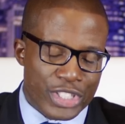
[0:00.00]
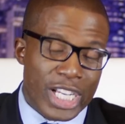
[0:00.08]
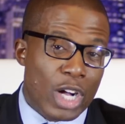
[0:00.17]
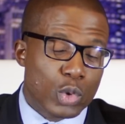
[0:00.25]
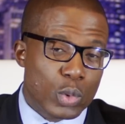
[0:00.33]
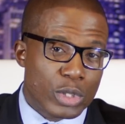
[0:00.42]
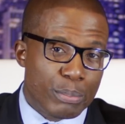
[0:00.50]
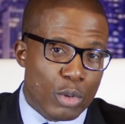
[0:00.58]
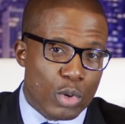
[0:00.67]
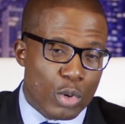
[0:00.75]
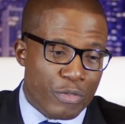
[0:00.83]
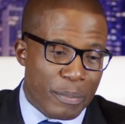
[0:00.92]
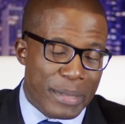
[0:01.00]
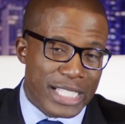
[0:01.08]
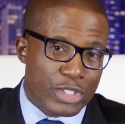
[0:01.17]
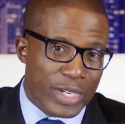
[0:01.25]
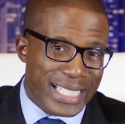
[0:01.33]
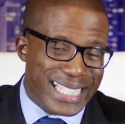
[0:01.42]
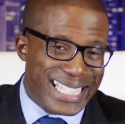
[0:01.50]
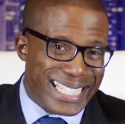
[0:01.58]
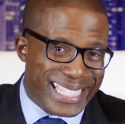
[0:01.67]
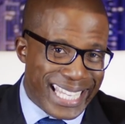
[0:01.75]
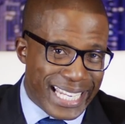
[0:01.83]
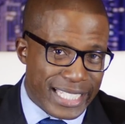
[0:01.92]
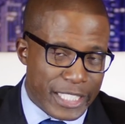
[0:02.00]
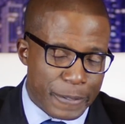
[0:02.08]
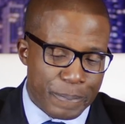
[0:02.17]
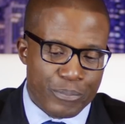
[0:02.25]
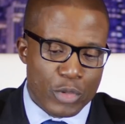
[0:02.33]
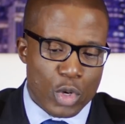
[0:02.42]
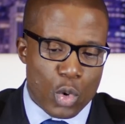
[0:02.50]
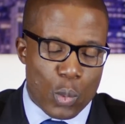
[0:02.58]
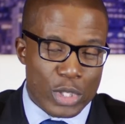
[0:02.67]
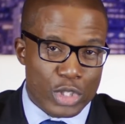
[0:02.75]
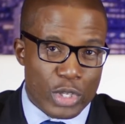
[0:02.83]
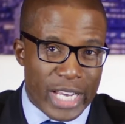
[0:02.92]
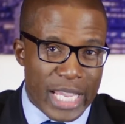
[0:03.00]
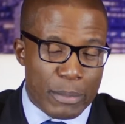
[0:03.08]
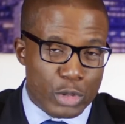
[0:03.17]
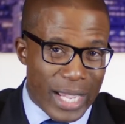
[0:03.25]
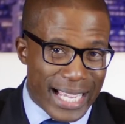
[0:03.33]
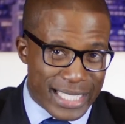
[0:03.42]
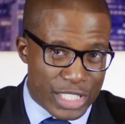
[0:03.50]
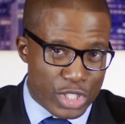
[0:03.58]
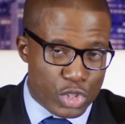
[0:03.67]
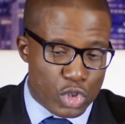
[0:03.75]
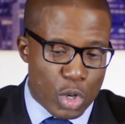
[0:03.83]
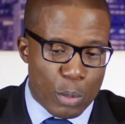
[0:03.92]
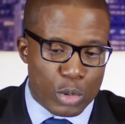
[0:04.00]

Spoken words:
child who was born of a mixed race descent was not able to access a job,